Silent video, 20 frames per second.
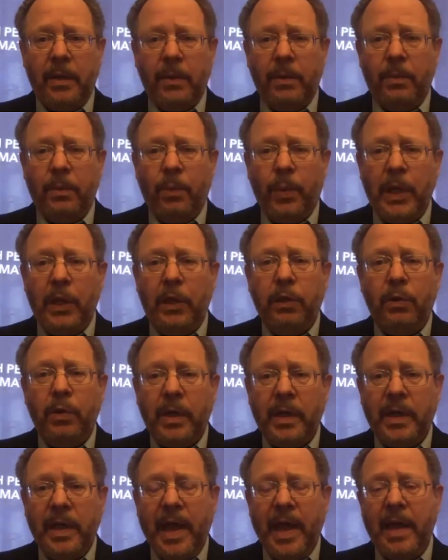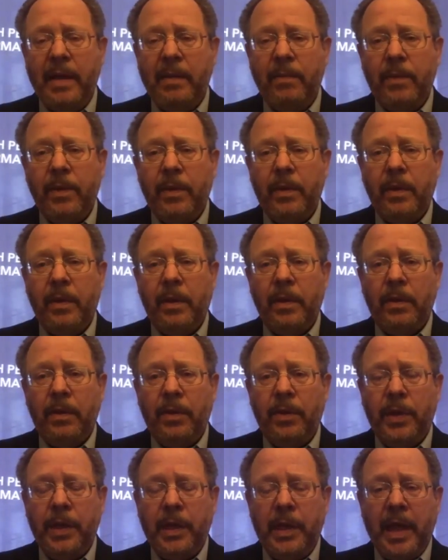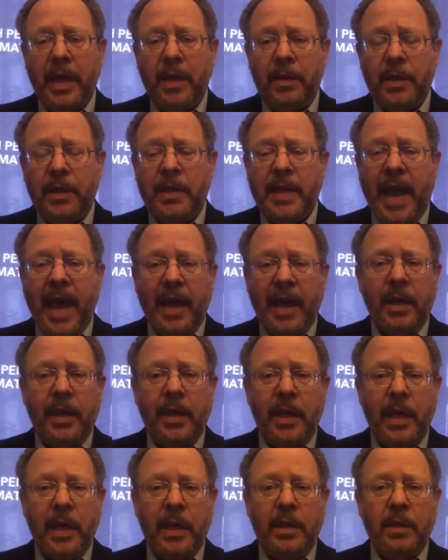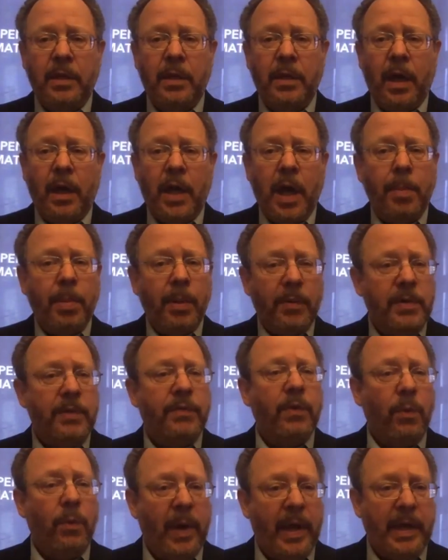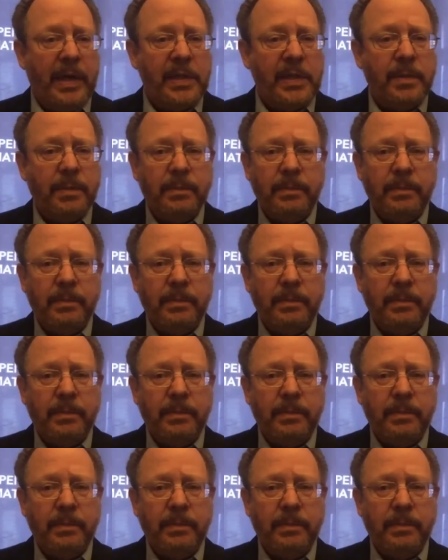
We looked at the, the data in a couple of different ways.